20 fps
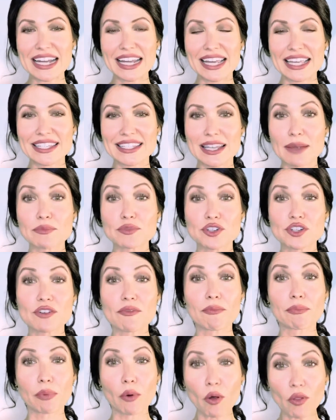Consumption
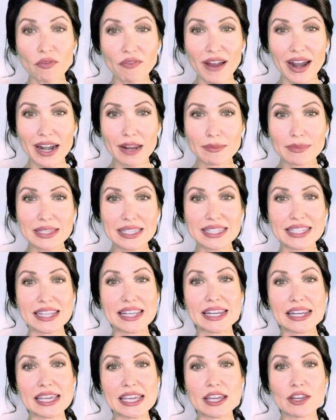of both vitamin
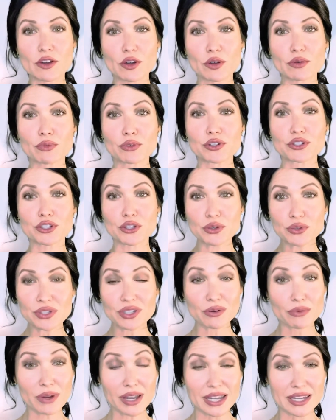C and E could reduce
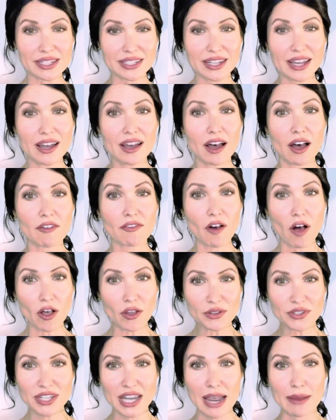the risk of
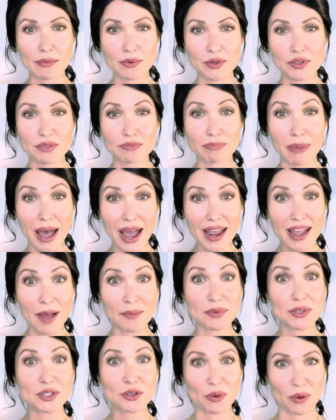Alzheimer's by
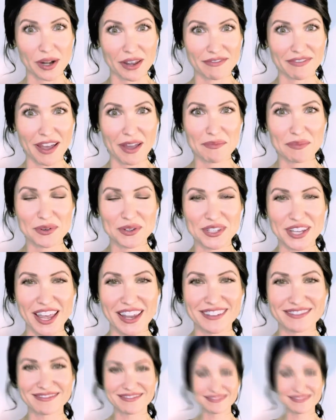up to twenty-five percent.